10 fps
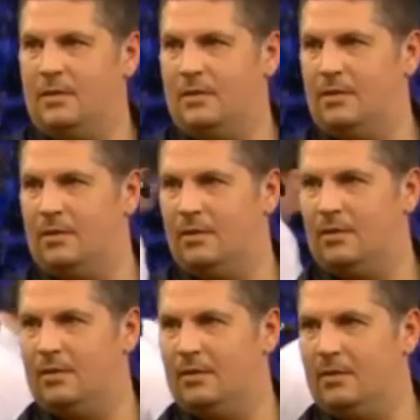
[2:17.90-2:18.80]

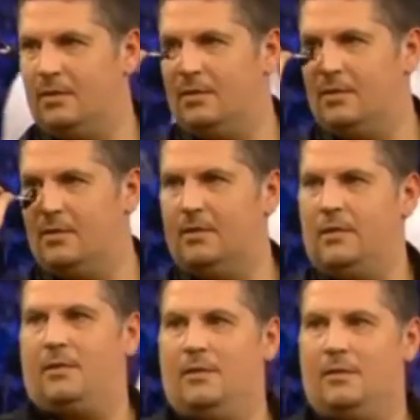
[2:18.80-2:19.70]

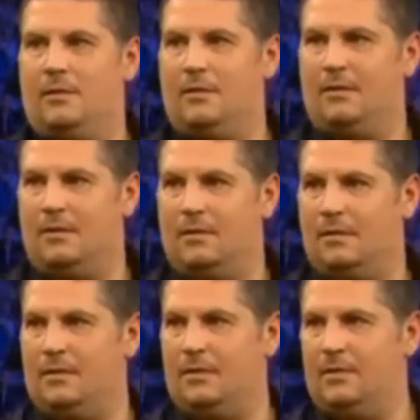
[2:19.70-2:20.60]

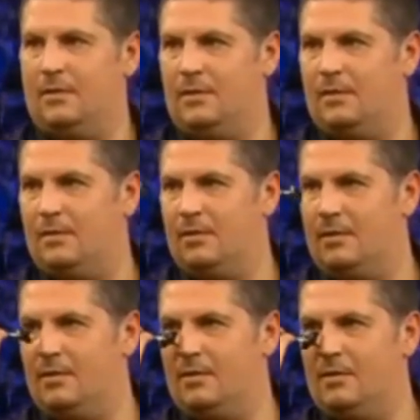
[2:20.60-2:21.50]

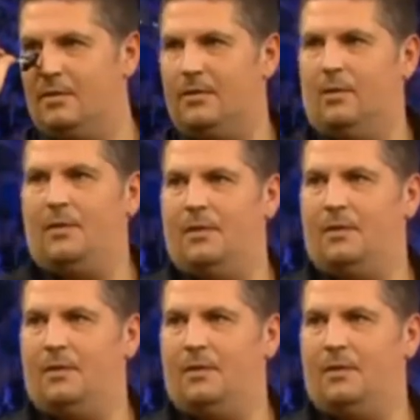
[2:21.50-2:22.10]
(no one is talking)